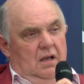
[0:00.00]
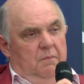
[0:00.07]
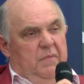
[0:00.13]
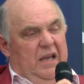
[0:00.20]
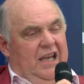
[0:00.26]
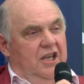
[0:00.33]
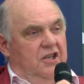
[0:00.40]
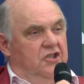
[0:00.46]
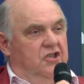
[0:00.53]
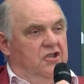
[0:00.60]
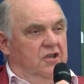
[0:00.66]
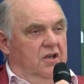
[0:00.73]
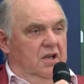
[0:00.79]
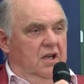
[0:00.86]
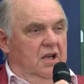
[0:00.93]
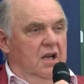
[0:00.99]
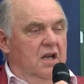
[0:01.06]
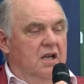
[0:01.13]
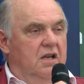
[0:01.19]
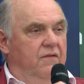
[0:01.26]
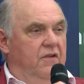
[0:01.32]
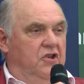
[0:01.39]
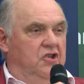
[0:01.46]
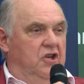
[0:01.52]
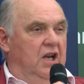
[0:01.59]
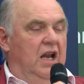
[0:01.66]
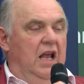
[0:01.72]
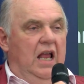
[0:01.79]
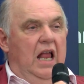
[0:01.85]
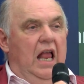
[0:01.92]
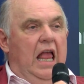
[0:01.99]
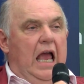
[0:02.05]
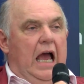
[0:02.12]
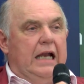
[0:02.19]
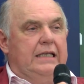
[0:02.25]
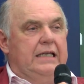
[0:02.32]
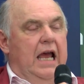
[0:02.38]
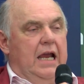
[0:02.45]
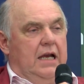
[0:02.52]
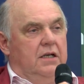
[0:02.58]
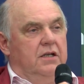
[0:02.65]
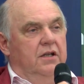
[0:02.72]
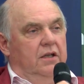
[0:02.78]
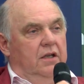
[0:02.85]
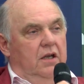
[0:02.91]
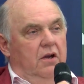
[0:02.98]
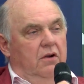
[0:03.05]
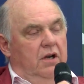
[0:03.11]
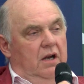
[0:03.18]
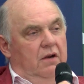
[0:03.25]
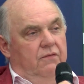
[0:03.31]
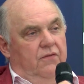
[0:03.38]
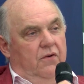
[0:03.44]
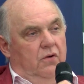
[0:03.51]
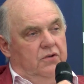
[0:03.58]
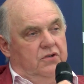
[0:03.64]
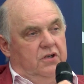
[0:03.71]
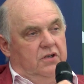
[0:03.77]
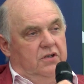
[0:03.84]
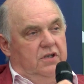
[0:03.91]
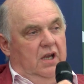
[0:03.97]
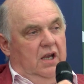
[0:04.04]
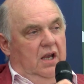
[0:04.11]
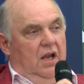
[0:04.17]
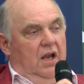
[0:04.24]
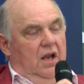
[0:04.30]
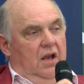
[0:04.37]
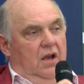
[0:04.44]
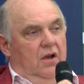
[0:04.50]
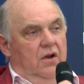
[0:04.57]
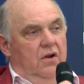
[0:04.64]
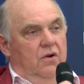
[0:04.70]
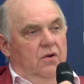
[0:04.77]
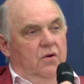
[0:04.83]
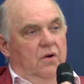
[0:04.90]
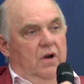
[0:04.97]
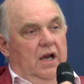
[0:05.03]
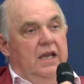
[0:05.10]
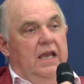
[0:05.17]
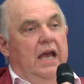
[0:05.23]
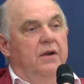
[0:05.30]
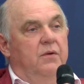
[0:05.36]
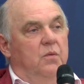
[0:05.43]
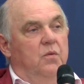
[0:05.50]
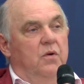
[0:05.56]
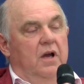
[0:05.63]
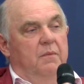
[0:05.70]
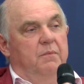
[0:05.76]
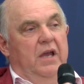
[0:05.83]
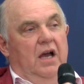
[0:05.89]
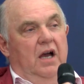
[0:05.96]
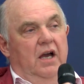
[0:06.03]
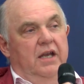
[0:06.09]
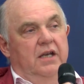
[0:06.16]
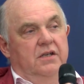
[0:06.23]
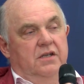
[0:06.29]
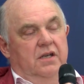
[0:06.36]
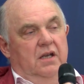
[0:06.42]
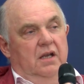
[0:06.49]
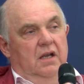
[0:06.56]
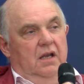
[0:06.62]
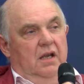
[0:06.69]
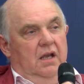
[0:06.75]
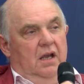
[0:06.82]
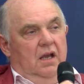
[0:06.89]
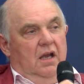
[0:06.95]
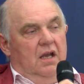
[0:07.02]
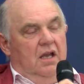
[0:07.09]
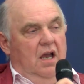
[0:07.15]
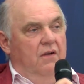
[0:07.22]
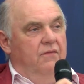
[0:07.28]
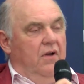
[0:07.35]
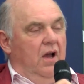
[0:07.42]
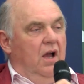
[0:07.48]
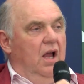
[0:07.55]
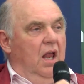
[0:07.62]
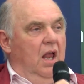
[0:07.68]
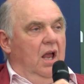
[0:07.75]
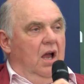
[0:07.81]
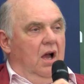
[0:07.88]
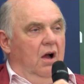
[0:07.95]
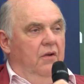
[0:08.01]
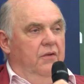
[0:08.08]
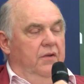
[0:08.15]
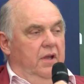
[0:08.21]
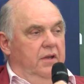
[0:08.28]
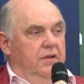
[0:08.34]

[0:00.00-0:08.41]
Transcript: Pickett's division attacked the Union forces who again were behind cover on